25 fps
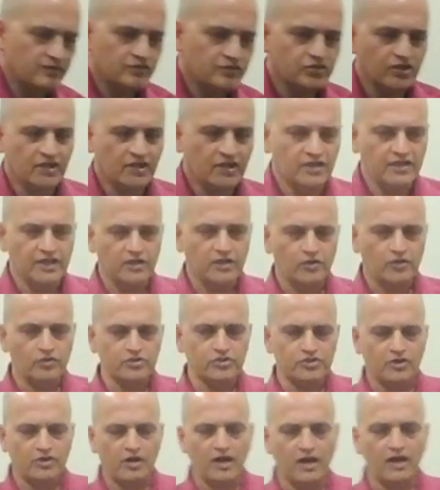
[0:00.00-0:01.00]
Gently close
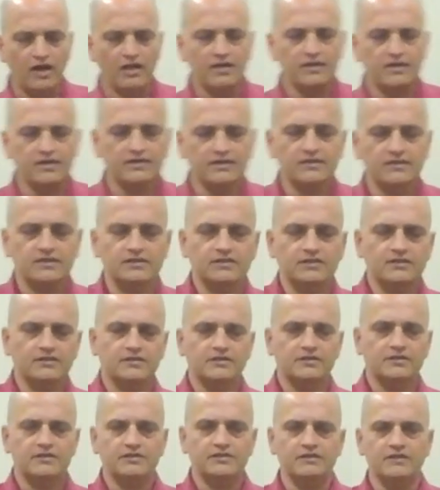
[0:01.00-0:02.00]
your
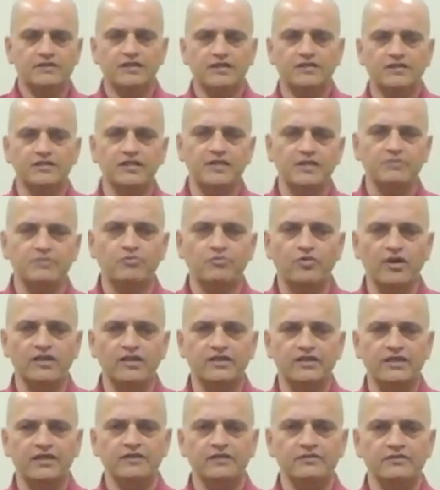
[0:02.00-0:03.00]
eyes. Take a deep
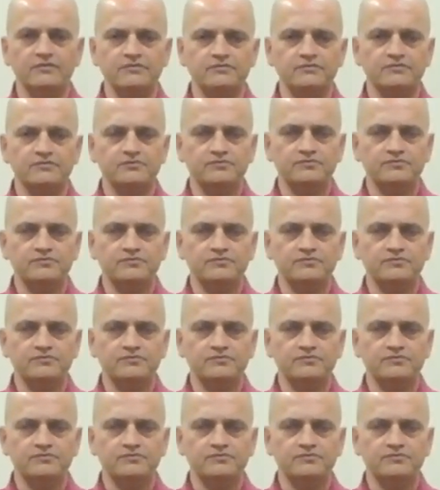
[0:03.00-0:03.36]
breath in.